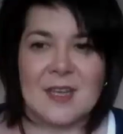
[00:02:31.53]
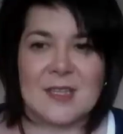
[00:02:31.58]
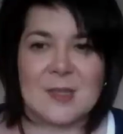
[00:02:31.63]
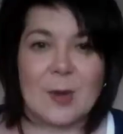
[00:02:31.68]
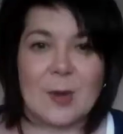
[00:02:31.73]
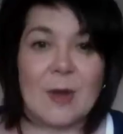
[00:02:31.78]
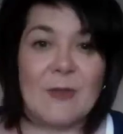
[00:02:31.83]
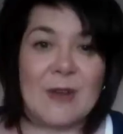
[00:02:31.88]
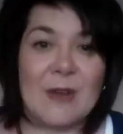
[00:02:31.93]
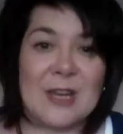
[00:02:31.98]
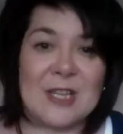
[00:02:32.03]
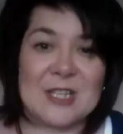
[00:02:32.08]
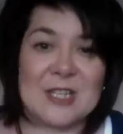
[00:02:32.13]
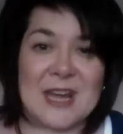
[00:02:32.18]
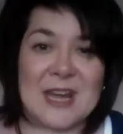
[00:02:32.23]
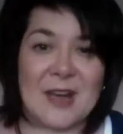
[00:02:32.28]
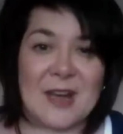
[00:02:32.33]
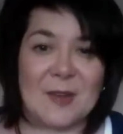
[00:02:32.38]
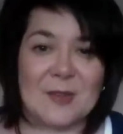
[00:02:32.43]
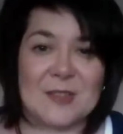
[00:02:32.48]
So I
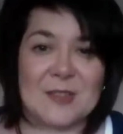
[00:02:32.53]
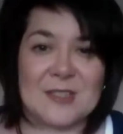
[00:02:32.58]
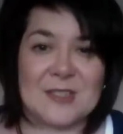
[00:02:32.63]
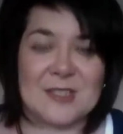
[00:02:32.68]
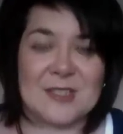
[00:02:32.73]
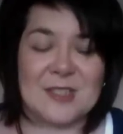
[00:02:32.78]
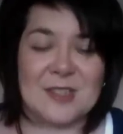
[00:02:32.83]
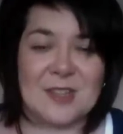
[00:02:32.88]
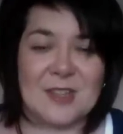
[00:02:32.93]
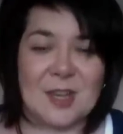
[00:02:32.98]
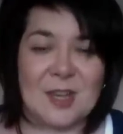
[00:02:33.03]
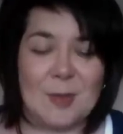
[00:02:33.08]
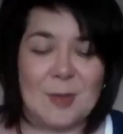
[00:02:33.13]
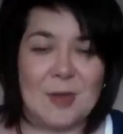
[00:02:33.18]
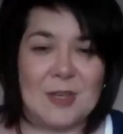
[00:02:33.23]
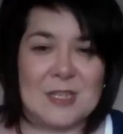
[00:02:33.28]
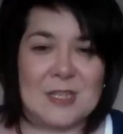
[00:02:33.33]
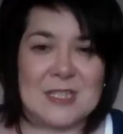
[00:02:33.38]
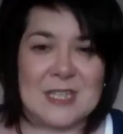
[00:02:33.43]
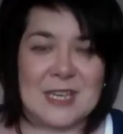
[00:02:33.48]
reached out to the
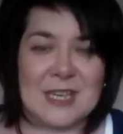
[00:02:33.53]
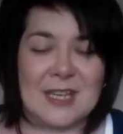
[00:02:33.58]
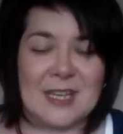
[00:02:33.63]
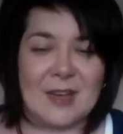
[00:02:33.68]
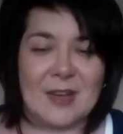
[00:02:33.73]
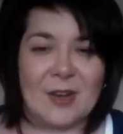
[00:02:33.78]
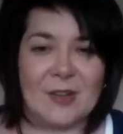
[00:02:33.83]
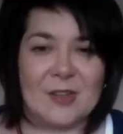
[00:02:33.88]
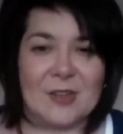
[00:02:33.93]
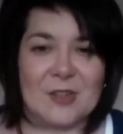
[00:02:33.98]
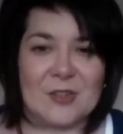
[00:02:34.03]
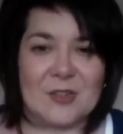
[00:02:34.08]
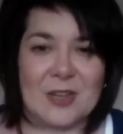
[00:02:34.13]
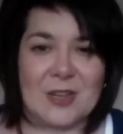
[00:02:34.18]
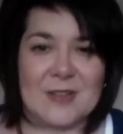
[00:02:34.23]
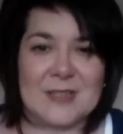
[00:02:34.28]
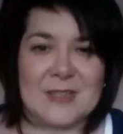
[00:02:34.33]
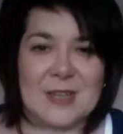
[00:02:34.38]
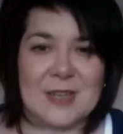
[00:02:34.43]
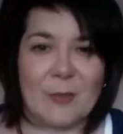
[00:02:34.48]
community on the
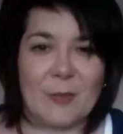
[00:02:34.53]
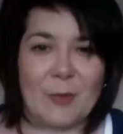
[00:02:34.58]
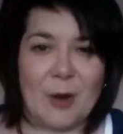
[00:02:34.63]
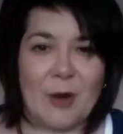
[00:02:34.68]
Shrink Yourself